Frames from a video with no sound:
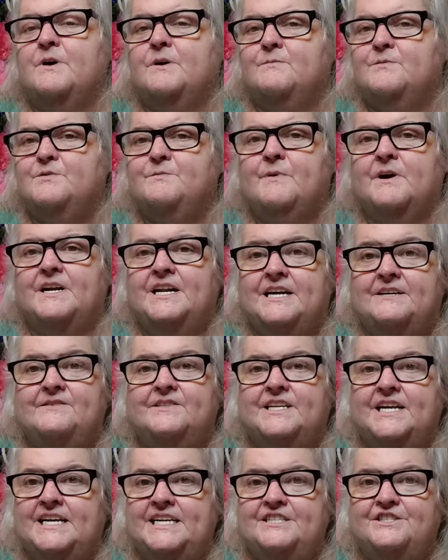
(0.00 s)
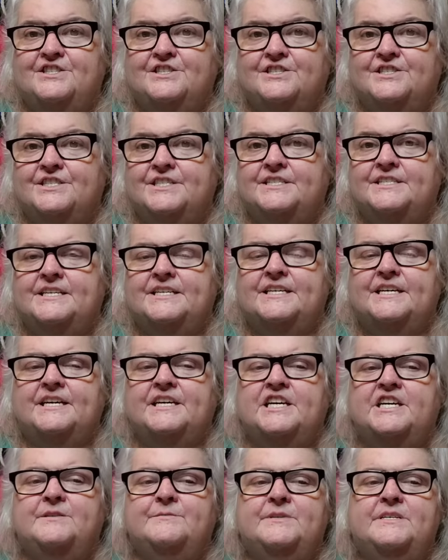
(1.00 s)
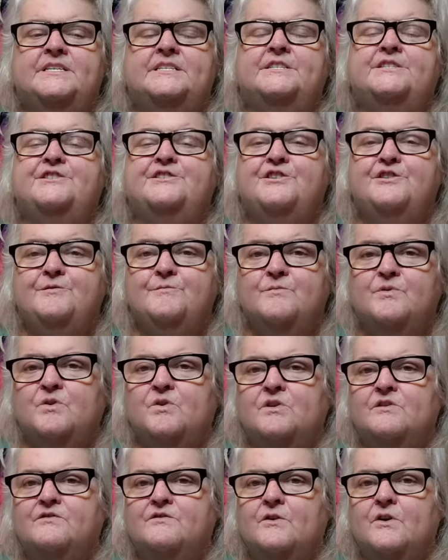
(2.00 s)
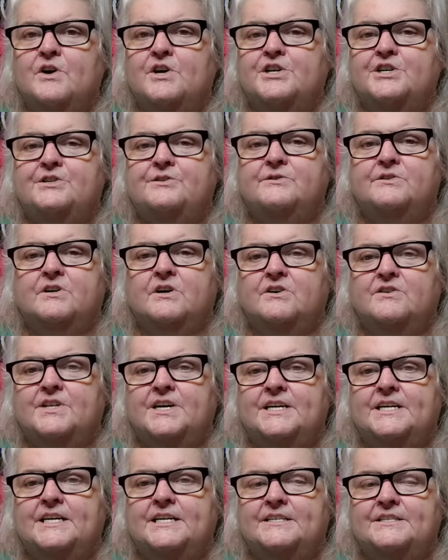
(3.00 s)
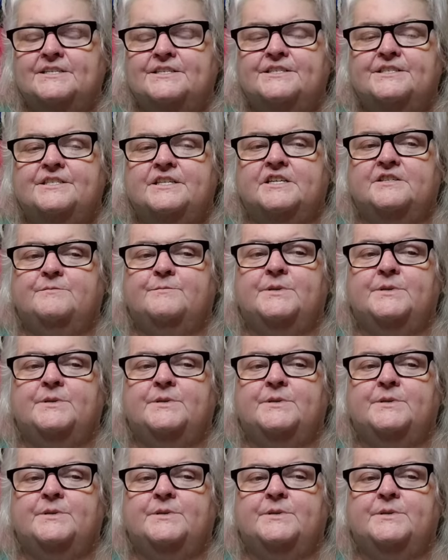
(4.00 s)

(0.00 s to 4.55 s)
you might have an agency that can come in and do more for you and all that kind of stuff.